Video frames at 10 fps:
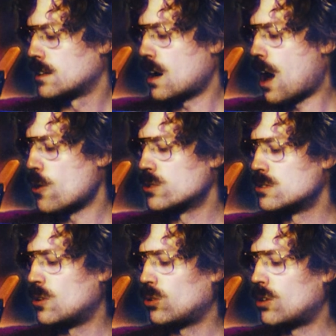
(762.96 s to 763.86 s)
I was
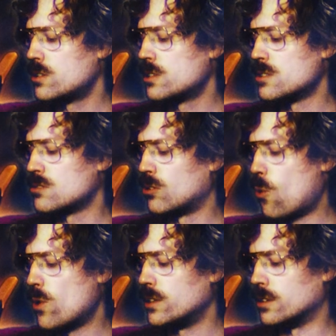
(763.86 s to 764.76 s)
no longer his
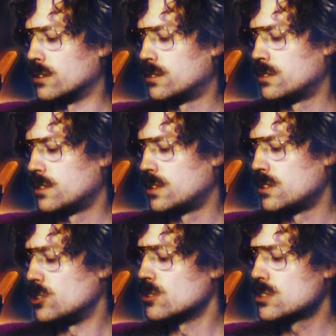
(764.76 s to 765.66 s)
lawyer,
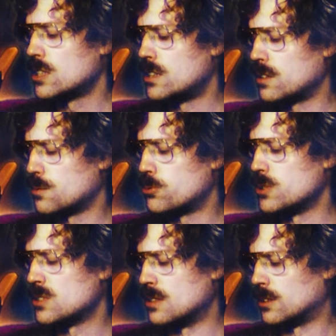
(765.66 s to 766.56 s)
just another
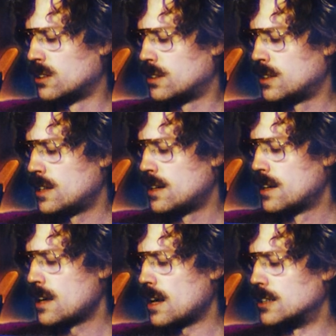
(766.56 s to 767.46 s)
prisoner,
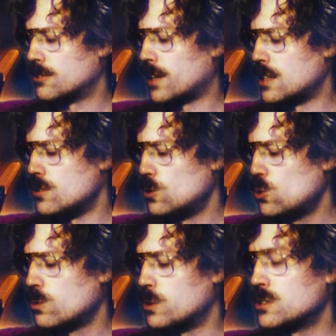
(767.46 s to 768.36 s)
and if I
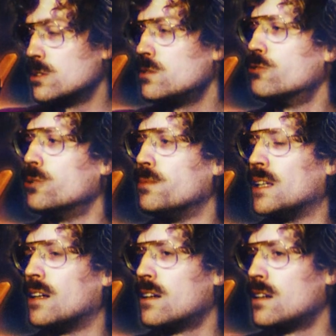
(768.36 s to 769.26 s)
knew it was good for me,